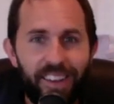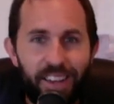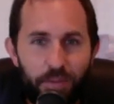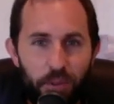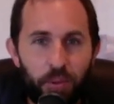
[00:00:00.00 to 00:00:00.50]

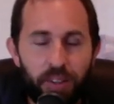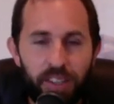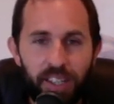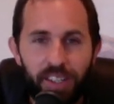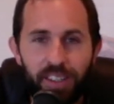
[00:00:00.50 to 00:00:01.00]
If you want
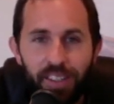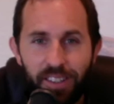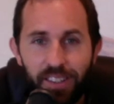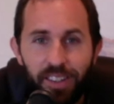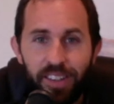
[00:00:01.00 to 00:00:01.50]
that
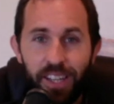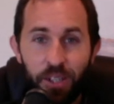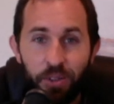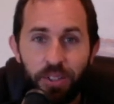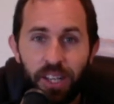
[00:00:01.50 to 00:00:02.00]
in
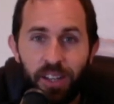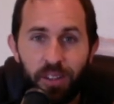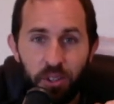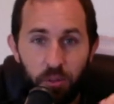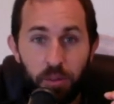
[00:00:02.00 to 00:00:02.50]
your
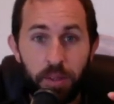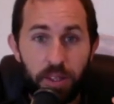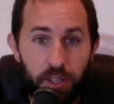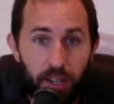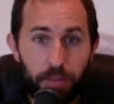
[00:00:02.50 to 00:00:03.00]
town, you want to be the
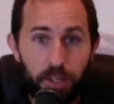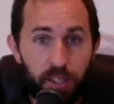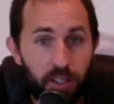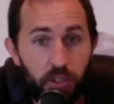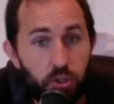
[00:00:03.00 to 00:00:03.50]
top
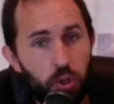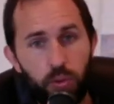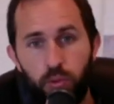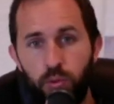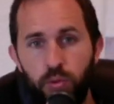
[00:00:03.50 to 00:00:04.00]
dog that's
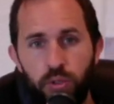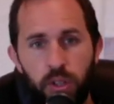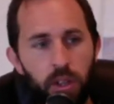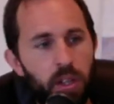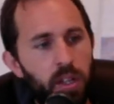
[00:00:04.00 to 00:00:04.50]
cruising
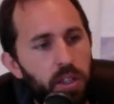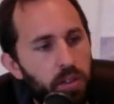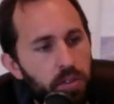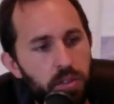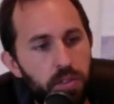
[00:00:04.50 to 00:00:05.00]
along,
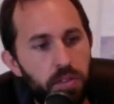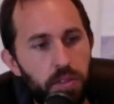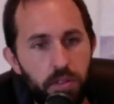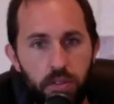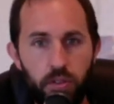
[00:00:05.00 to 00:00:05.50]

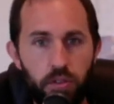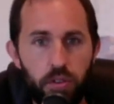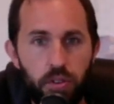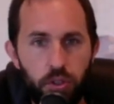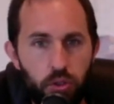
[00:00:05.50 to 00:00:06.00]
just,
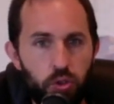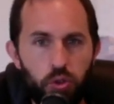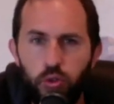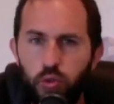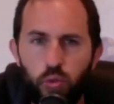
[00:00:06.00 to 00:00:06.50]
just
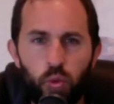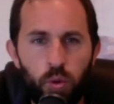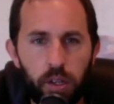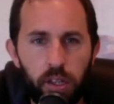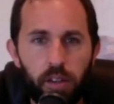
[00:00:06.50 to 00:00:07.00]

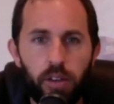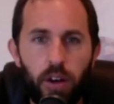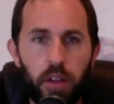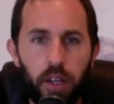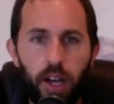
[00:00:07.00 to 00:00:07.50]
destroying
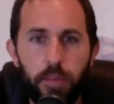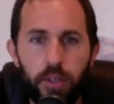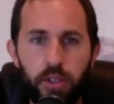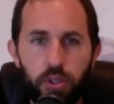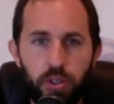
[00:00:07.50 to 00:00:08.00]
all the
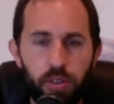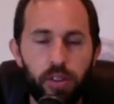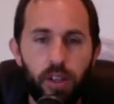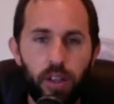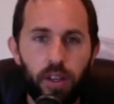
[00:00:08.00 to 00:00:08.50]
competition,
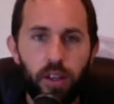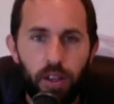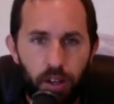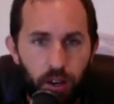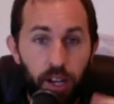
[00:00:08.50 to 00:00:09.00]

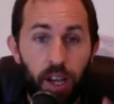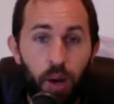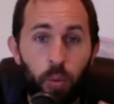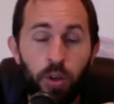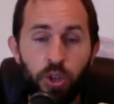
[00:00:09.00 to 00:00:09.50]
all right? I
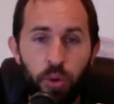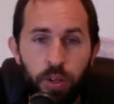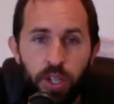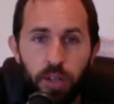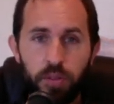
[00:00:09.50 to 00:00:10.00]
want you to
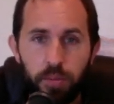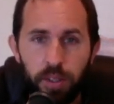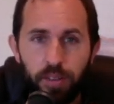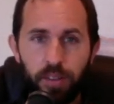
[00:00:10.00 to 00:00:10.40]
reach out to me.